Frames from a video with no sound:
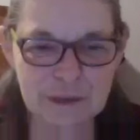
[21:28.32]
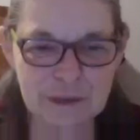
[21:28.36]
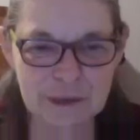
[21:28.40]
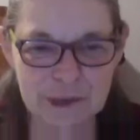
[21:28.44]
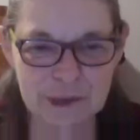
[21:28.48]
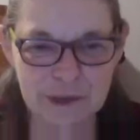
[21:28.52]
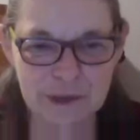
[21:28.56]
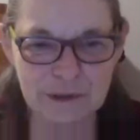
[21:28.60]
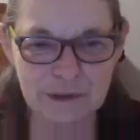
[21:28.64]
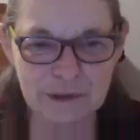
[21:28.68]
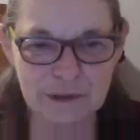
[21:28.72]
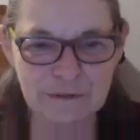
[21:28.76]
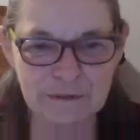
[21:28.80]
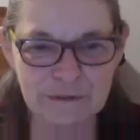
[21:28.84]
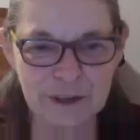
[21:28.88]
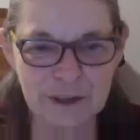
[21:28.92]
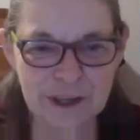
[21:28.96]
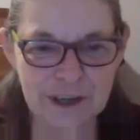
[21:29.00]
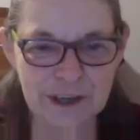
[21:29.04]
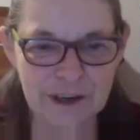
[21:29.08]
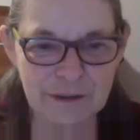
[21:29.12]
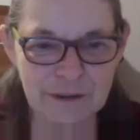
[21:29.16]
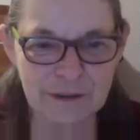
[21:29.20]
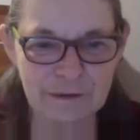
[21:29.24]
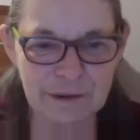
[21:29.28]
beautiful here. It
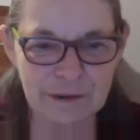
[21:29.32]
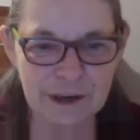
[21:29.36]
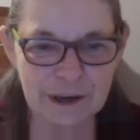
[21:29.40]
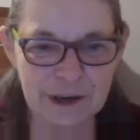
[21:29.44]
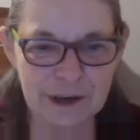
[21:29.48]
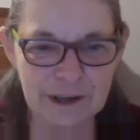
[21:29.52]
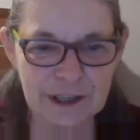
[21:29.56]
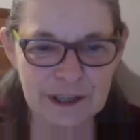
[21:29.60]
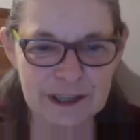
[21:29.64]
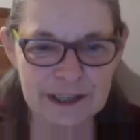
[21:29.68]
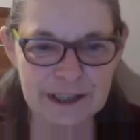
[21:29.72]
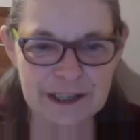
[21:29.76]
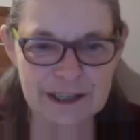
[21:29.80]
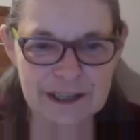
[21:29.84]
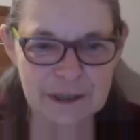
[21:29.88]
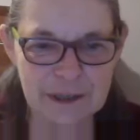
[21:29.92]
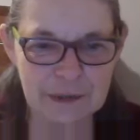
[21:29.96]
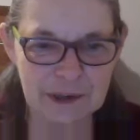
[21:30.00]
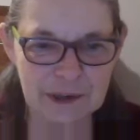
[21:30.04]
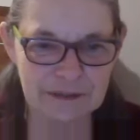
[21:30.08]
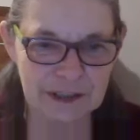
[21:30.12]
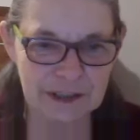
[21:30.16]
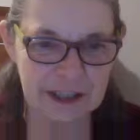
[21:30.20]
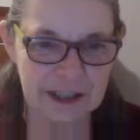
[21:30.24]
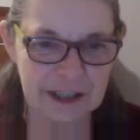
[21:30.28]
rarely gets
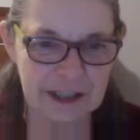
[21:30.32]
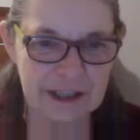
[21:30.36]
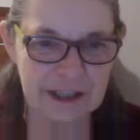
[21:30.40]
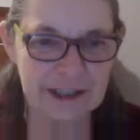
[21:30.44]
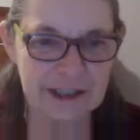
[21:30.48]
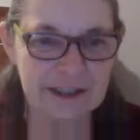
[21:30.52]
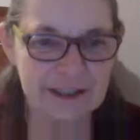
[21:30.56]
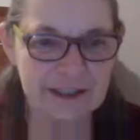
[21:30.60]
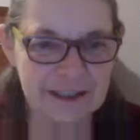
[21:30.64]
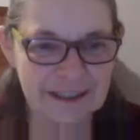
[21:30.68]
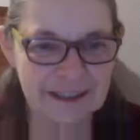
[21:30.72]
above 80.